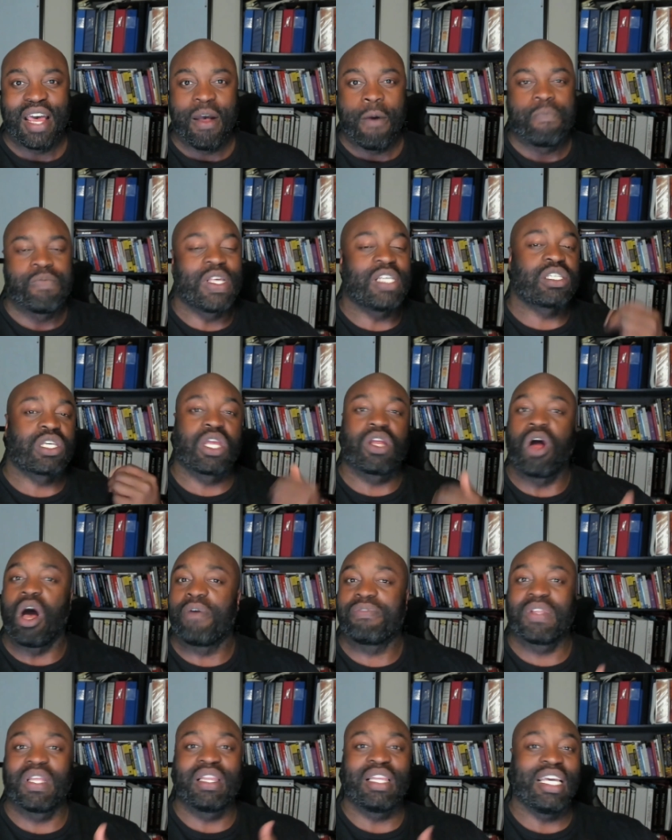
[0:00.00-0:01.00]
This can
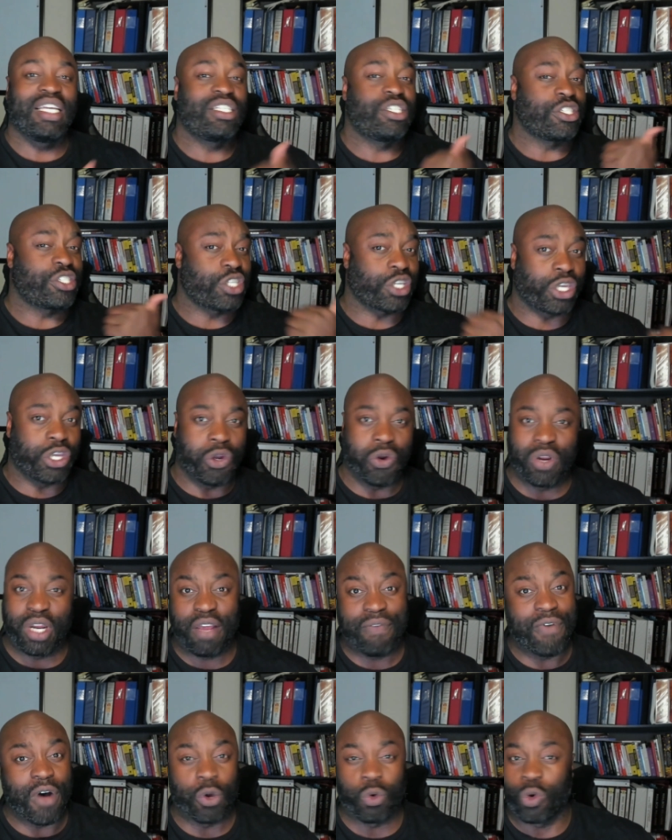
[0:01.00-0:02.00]
often lead to security
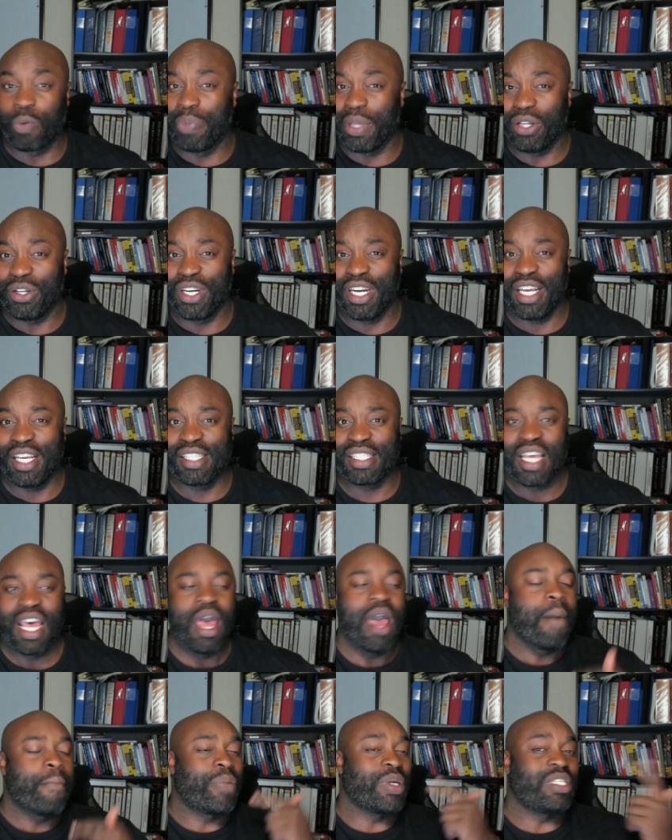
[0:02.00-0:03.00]
vulnerabilities,
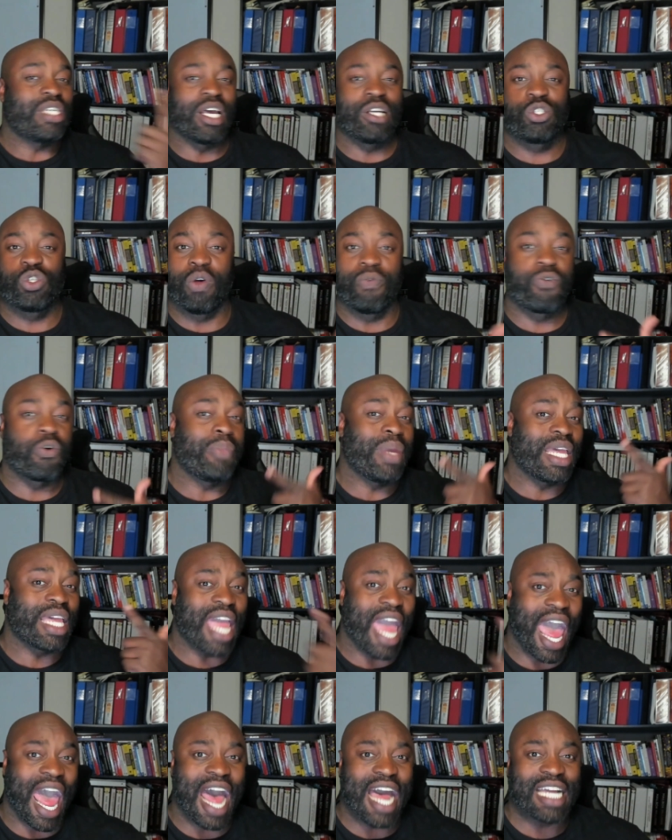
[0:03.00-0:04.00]
potential for being
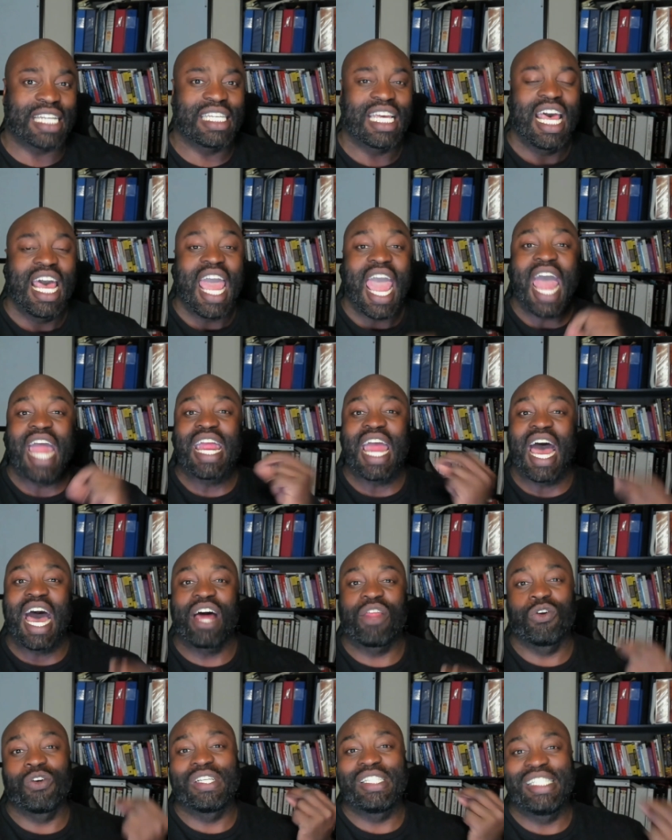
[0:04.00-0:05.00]
hacked, and
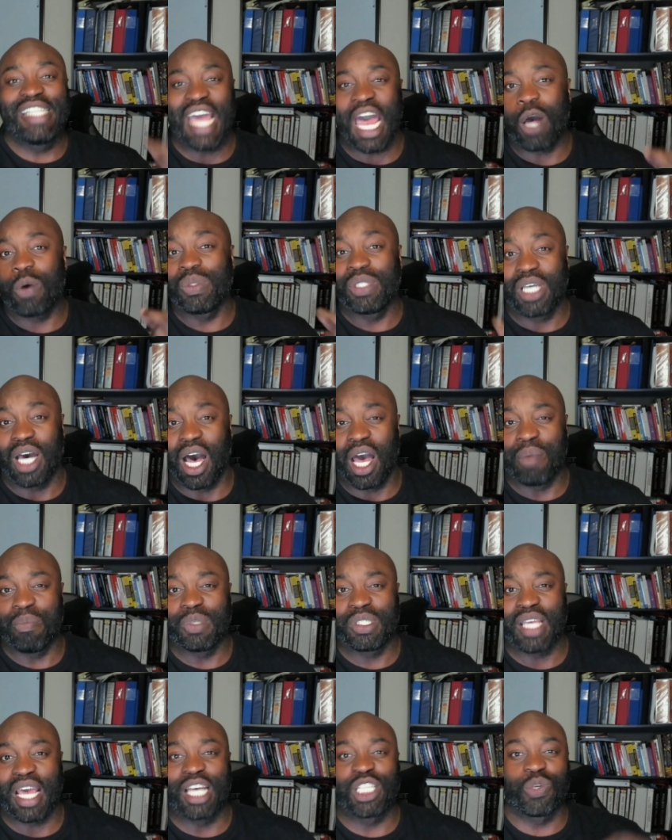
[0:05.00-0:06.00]
other
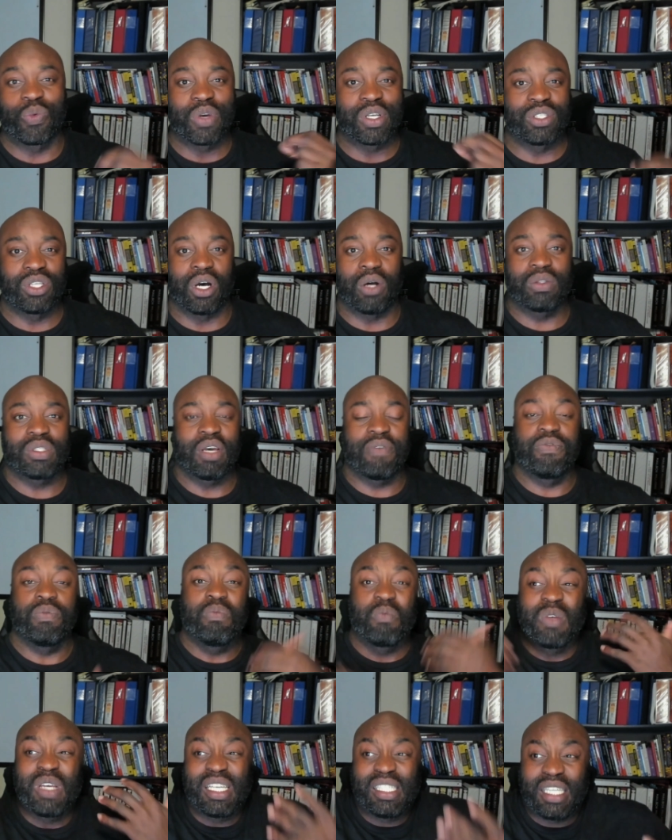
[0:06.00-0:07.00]
downtimes as a result of
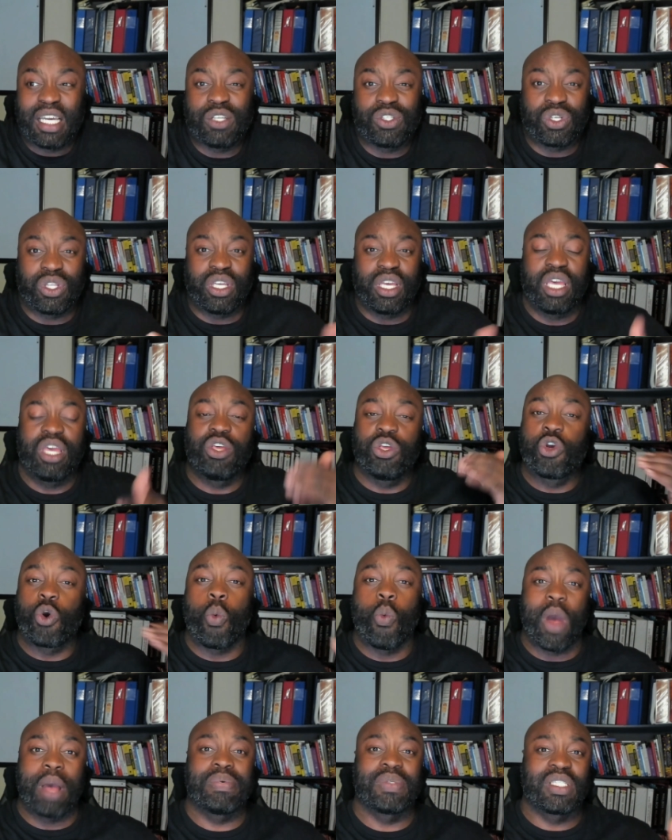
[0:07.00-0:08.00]
essentially your
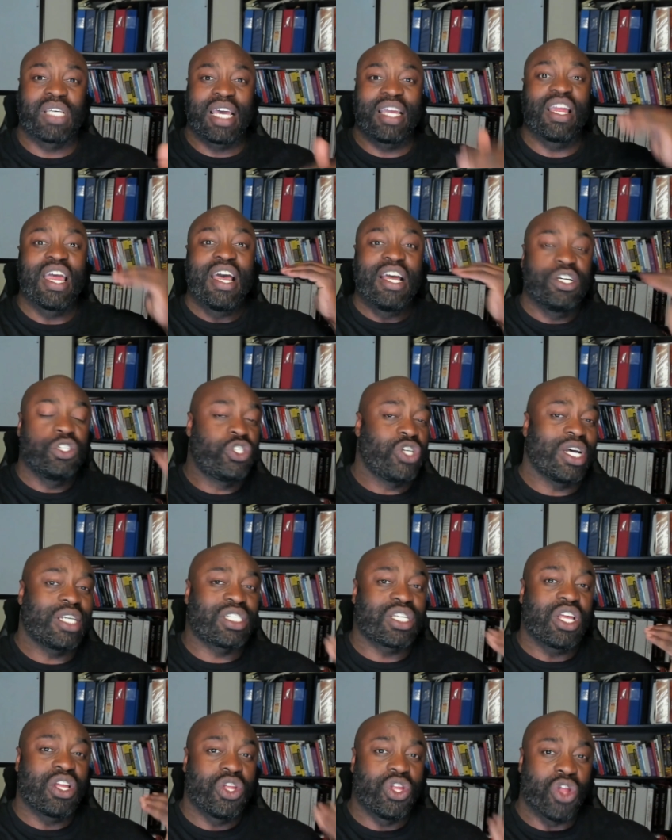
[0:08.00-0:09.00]
website
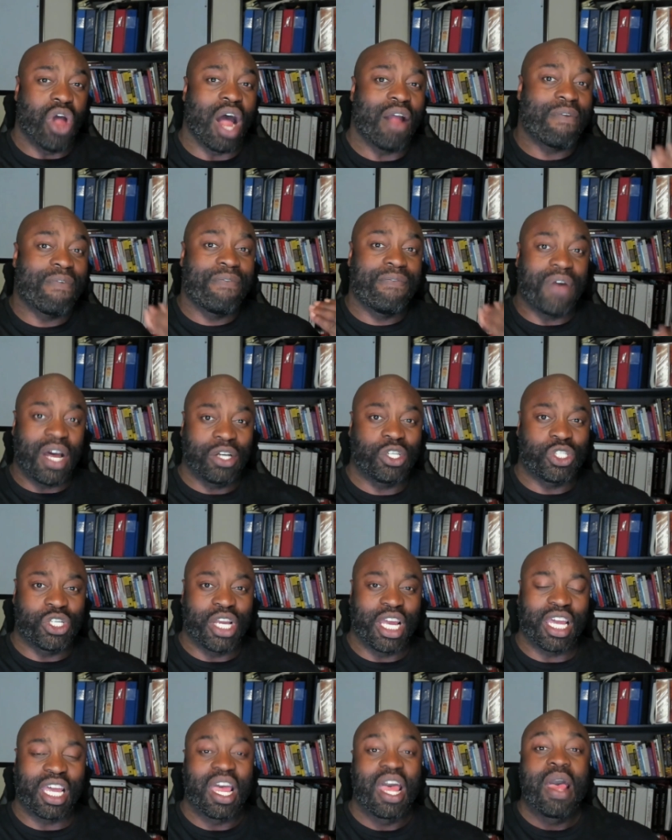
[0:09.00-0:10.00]
just not
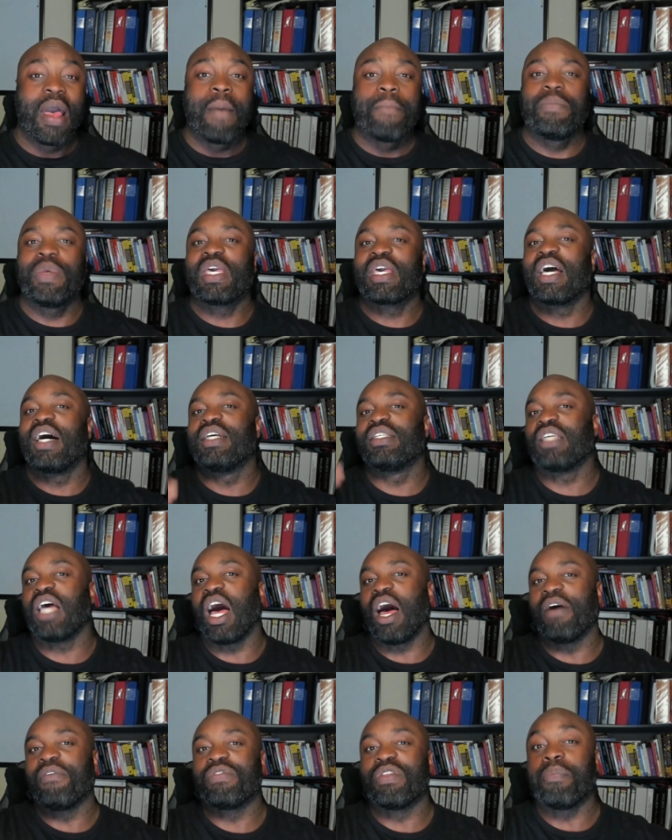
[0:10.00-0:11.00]
functioning because
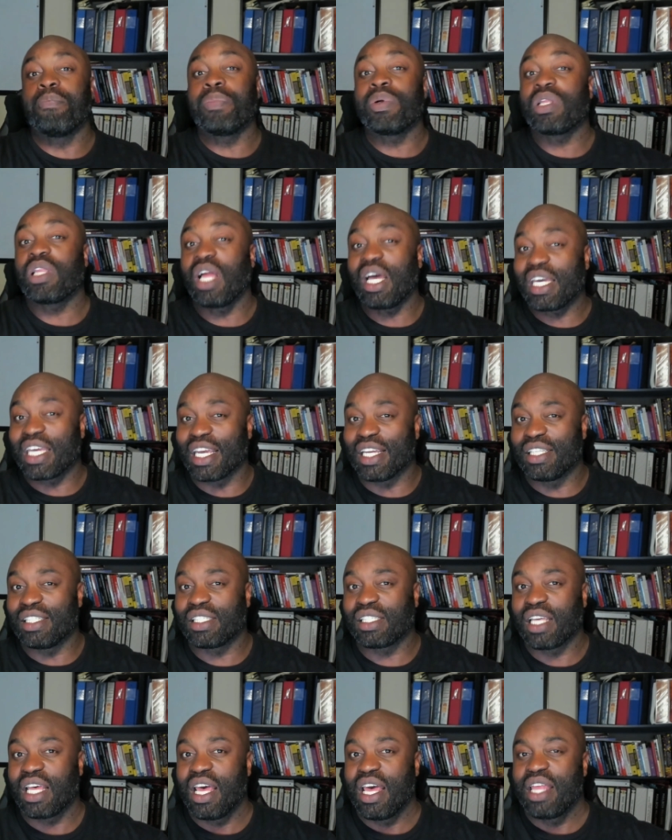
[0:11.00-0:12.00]
of the
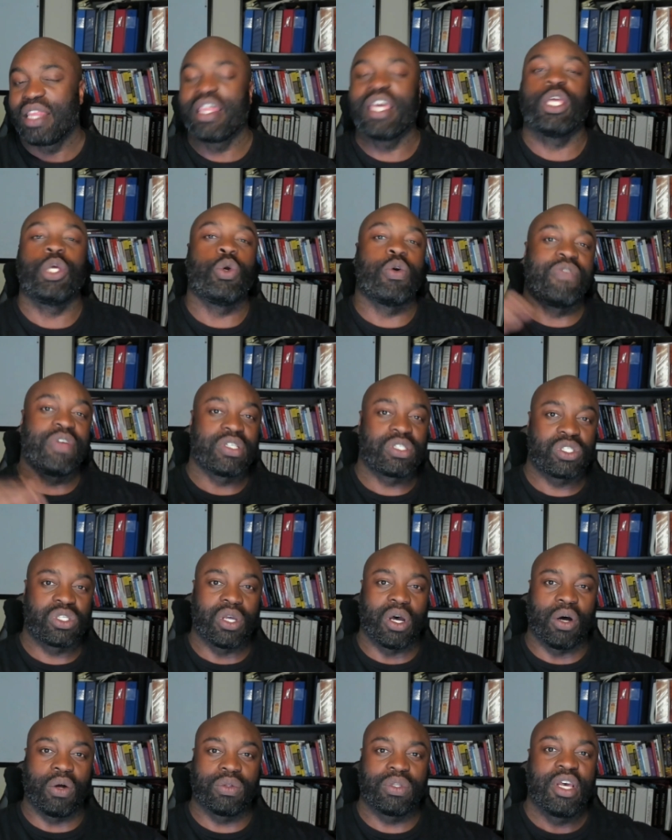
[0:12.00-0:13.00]
plugins that you have
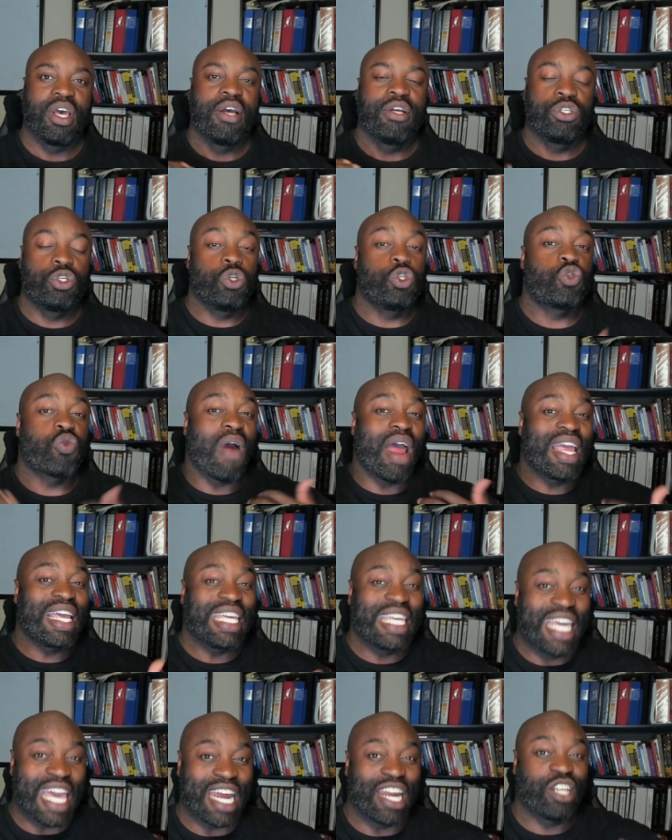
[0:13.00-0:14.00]
installed to try
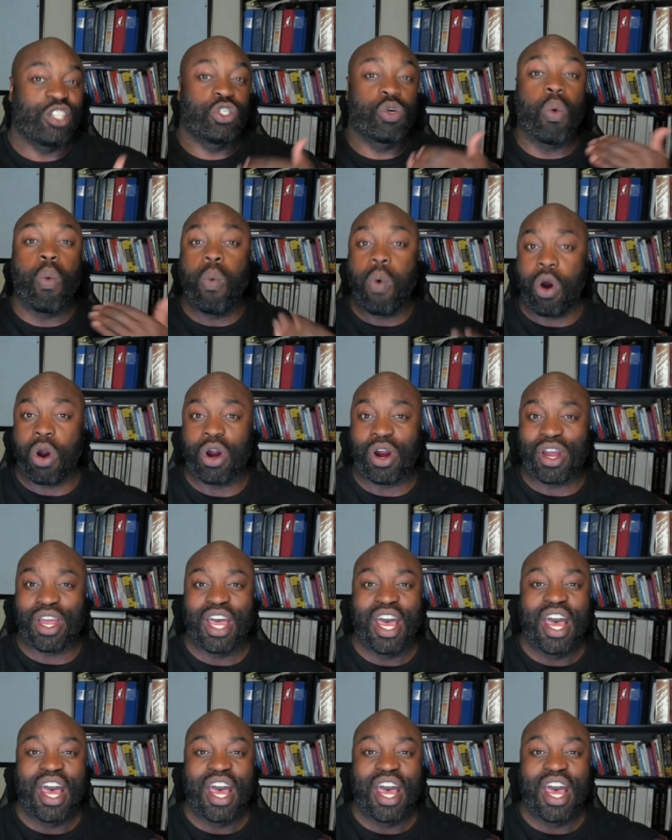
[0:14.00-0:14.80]
and get it to work